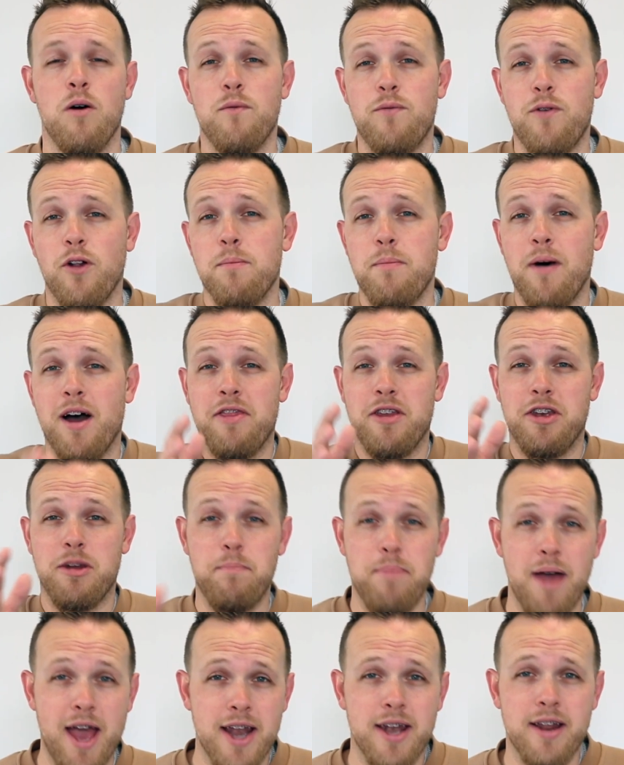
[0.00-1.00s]
followed by the
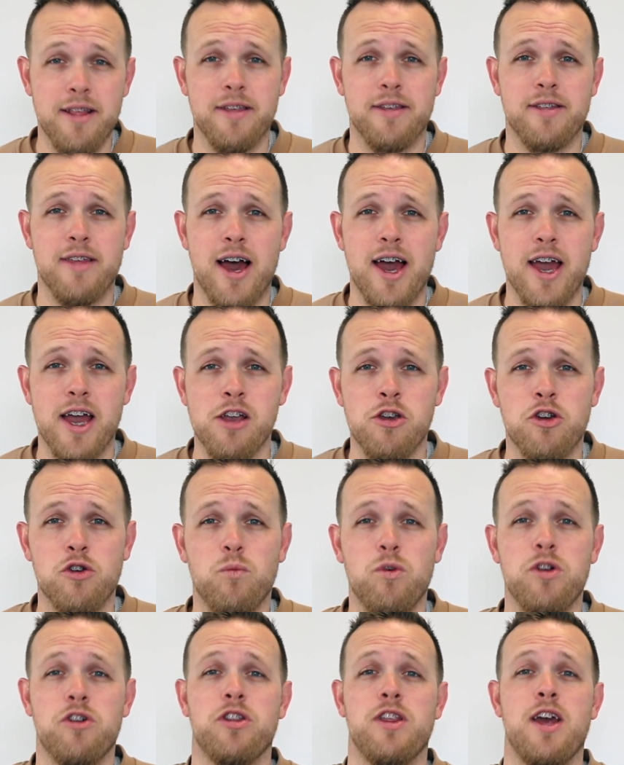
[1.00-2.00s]
dependent stage,
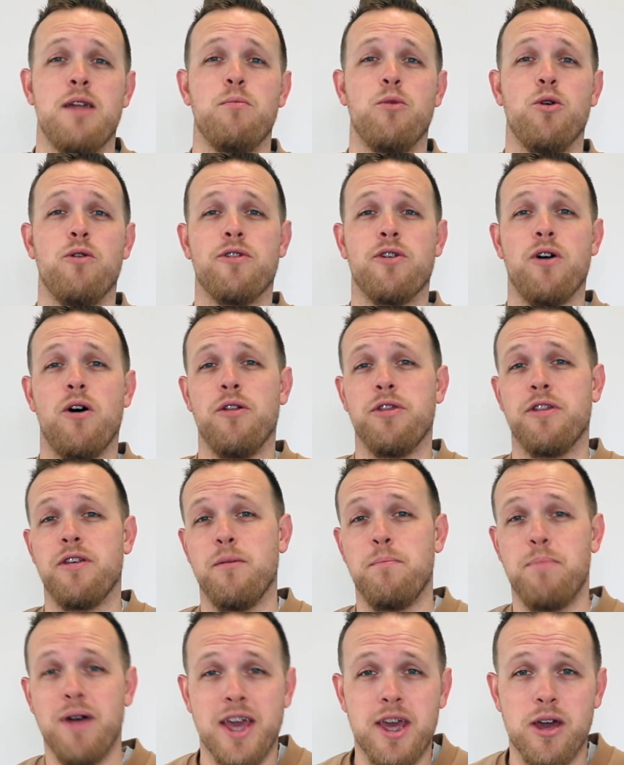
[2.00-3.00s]
which then moves on to
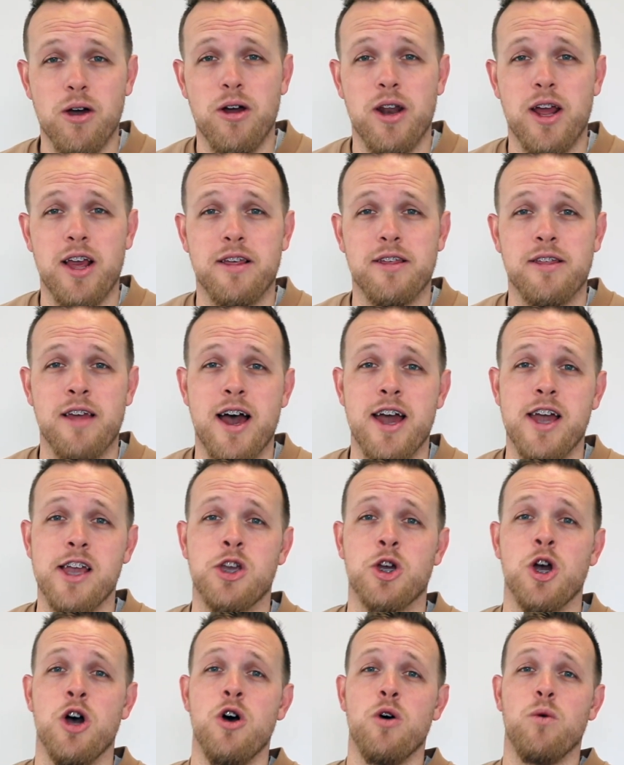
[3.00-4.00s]
the peak earnings
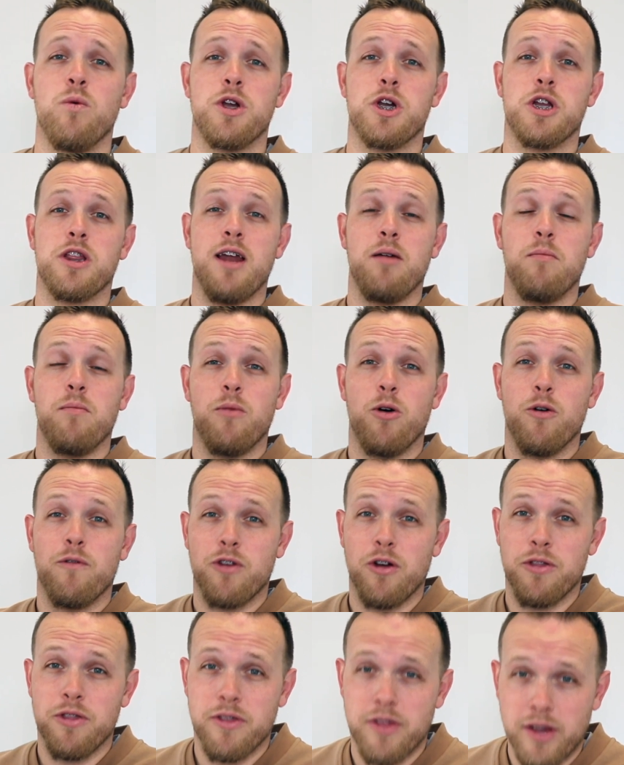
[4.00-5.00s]
stage, which then moves
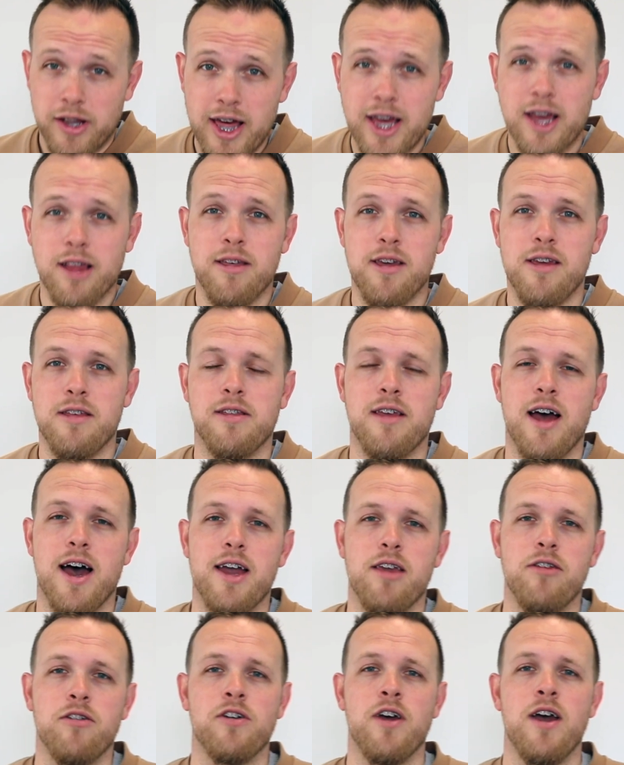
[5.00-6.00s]
on to the legacy
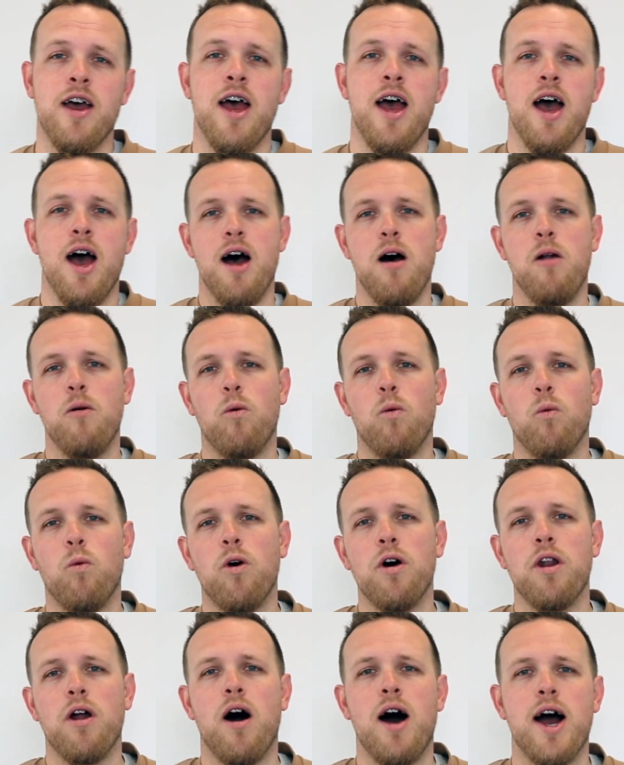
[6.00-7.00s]
stage. And
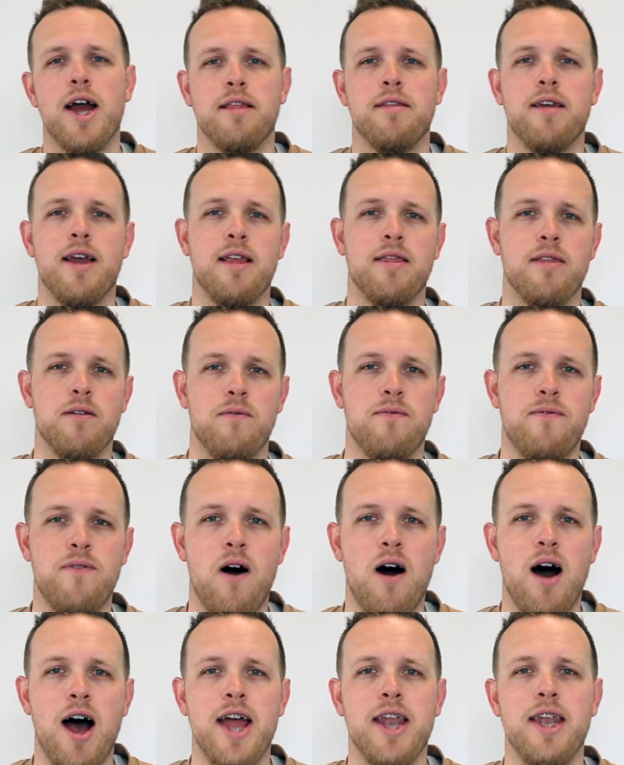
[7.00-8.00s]
what I tend to
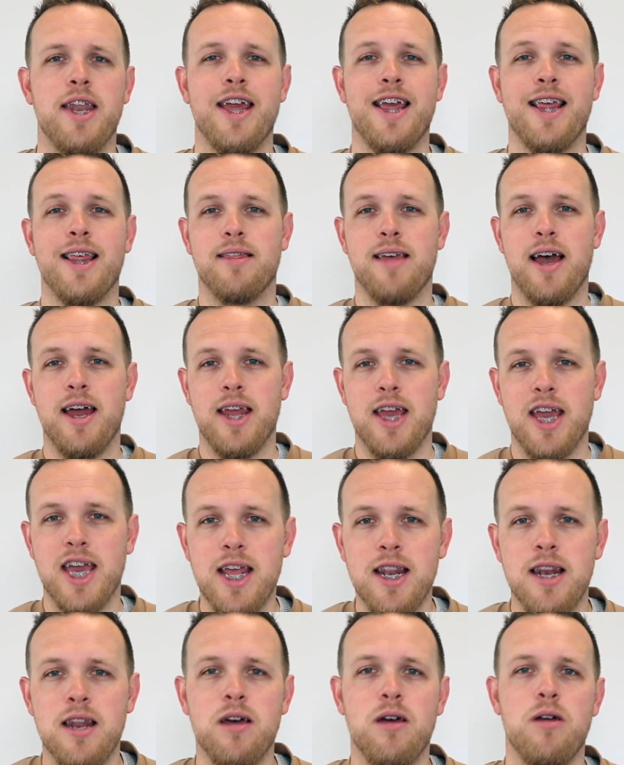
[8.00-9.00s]
find is that
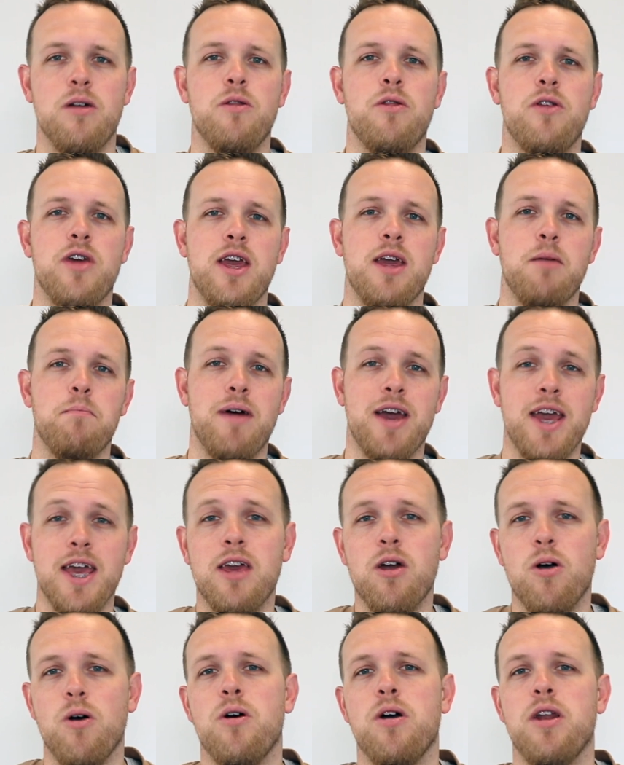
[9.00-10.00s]
in the
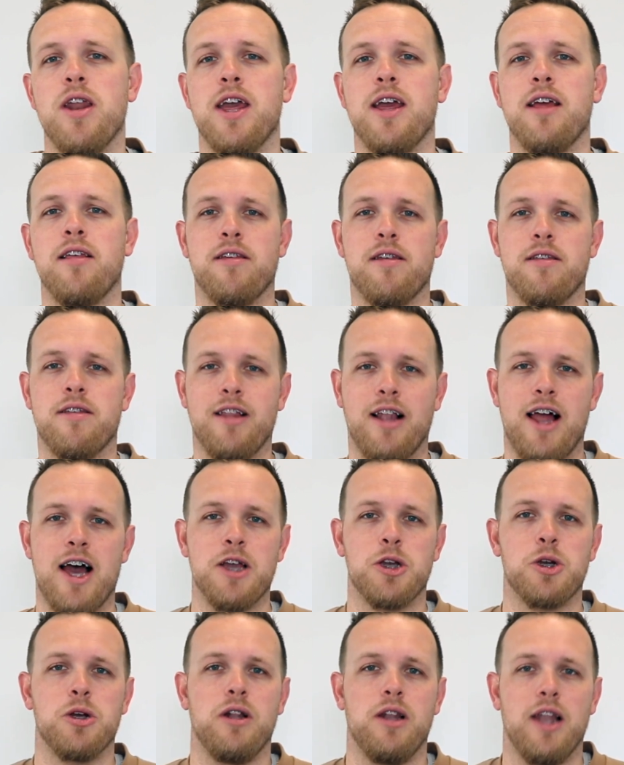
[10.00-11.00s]
peak earnings
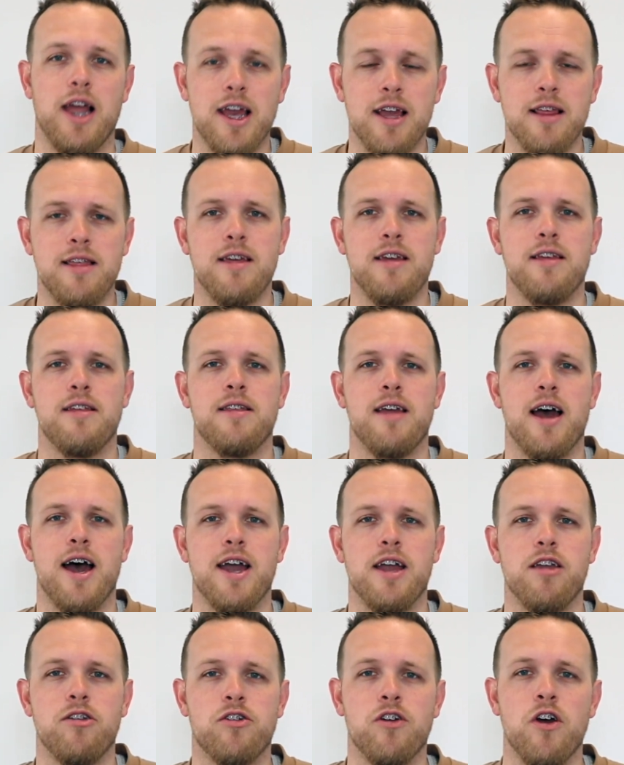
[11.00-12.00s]
/ legacy
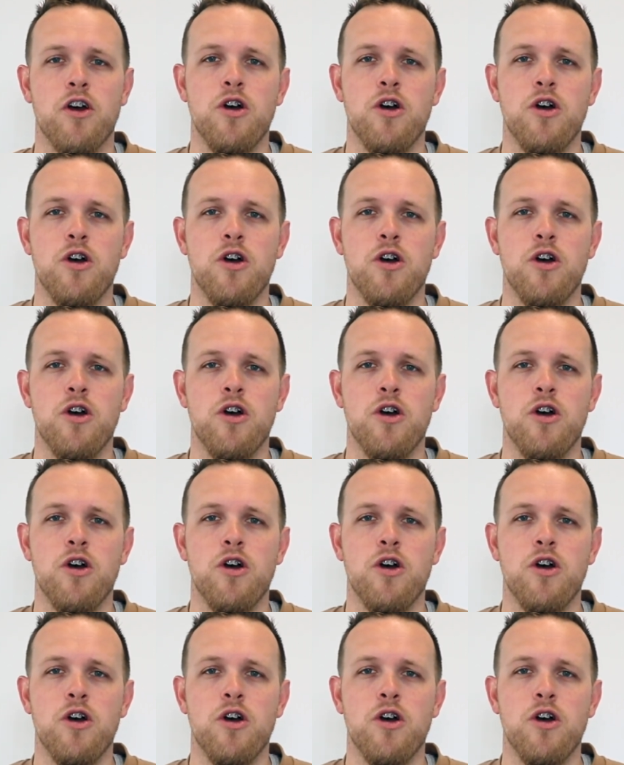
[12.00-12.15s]
stage,